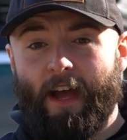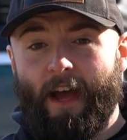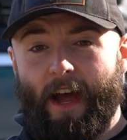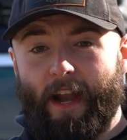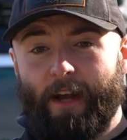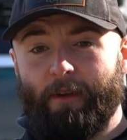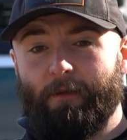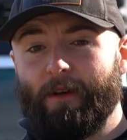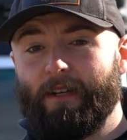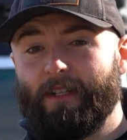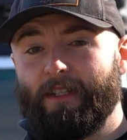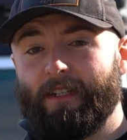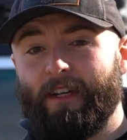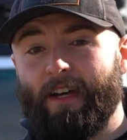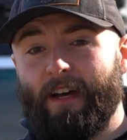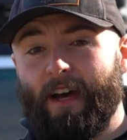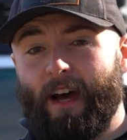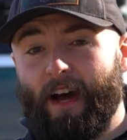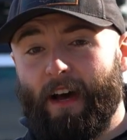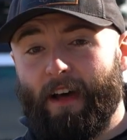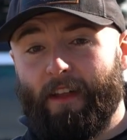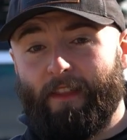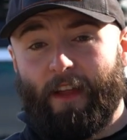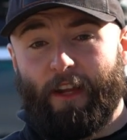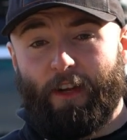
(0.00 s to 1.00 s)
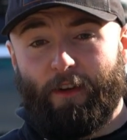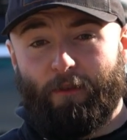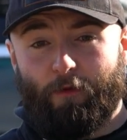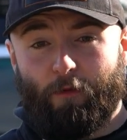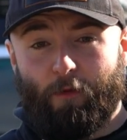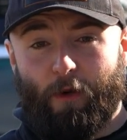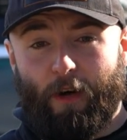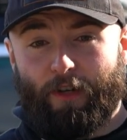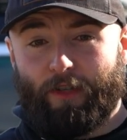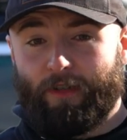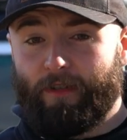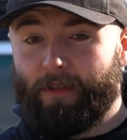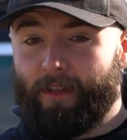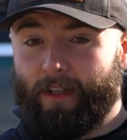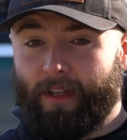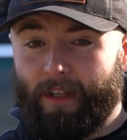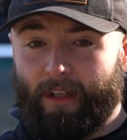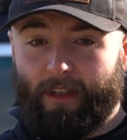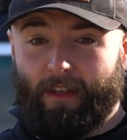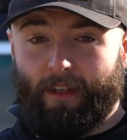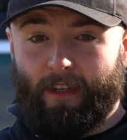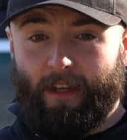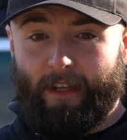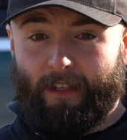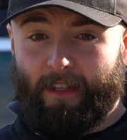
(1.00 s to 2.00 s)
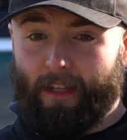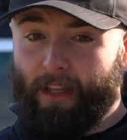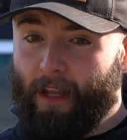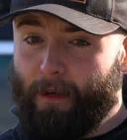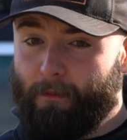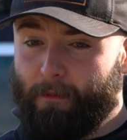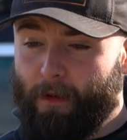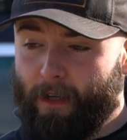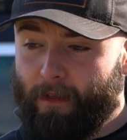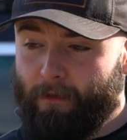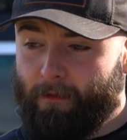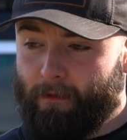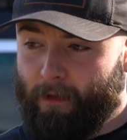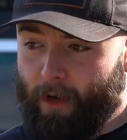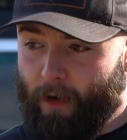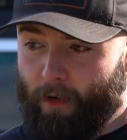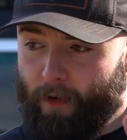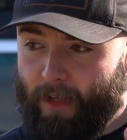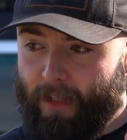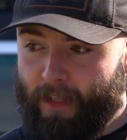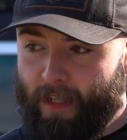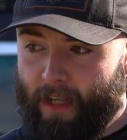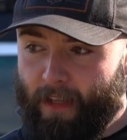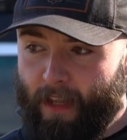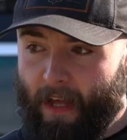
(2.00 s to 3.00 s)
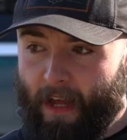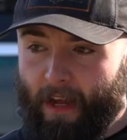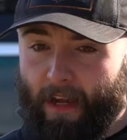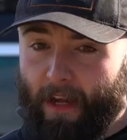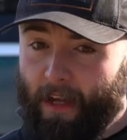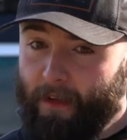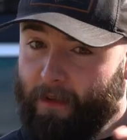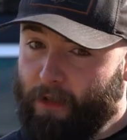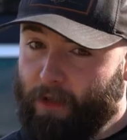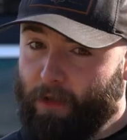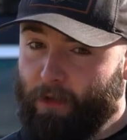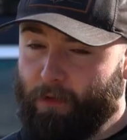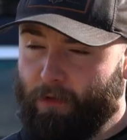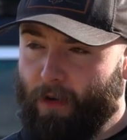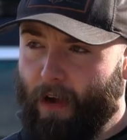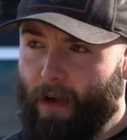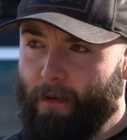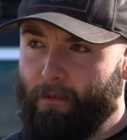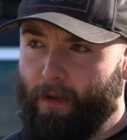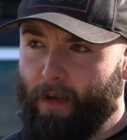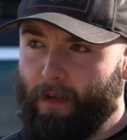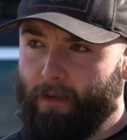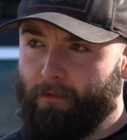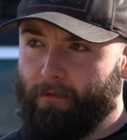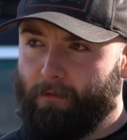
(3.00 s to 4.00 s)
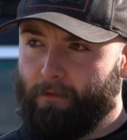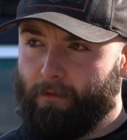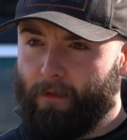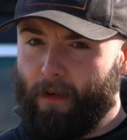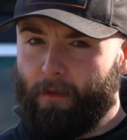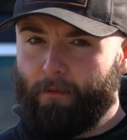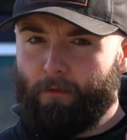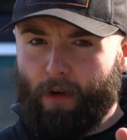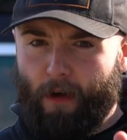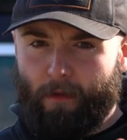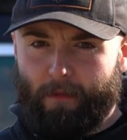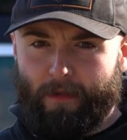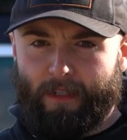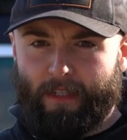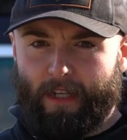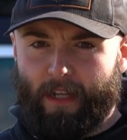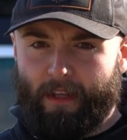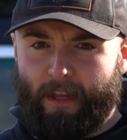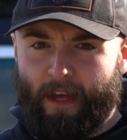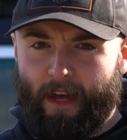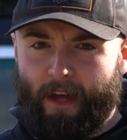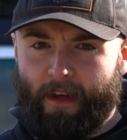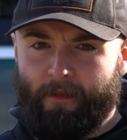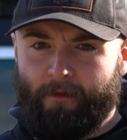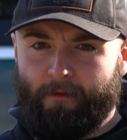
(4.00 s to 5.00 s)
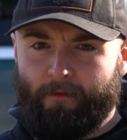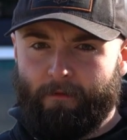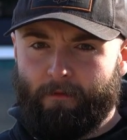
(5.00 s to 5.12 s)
Anyways, thank you for watching. Hit the like button. I already said that. Hit the subscribe button. Probably said that.